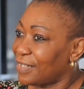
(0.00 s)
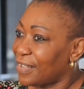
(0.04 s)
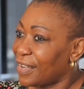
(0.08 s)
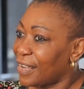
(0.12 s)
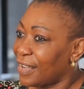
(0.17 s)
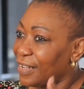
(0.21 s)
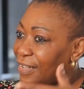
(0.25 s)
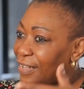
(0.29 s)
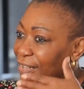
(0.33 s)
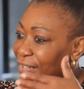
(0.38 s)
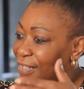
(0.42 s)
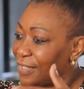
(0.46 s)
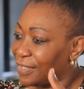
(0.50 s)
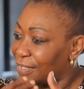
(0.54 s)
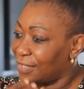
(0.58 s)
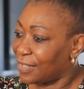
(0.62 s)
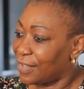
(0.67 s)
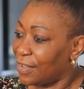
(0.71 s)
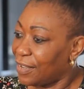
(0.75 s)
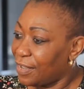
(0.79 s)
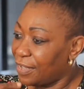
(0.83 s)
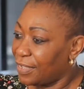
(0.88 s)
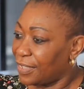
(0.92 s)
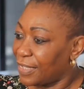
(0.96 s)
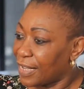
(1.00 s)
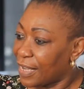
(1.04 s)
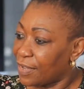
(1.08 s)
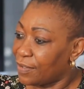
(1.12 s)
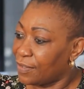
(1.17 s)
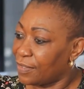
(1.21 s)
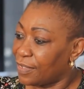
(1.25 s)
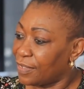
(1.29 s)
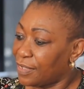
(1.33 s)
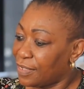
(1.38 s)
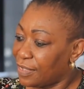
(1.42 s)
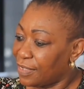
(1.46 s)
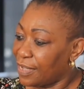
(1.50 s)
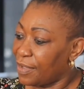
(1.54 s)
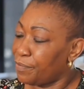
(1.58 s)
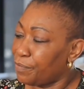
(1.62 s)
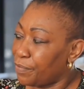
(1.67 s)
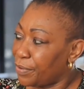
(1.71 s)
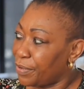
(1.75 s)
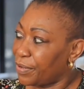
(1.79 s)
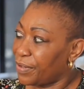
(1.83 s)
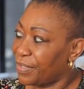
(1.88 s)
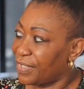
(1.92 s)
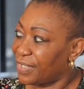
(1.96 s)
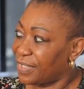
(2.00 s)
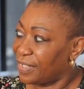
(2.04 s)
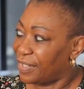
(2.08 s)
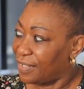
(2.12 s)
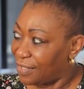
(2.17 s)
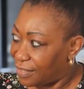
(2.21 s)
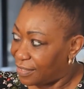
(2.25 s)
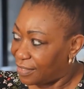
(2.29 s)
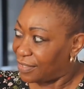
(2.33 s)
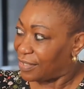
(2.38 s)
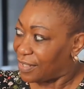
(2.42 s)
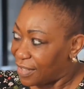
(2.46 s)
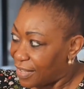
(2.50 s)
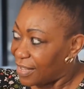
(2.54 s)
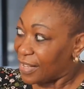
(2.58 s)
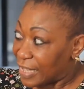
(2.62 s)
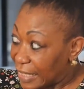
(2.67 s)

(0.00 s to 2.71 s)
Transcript: and it's going down the same process,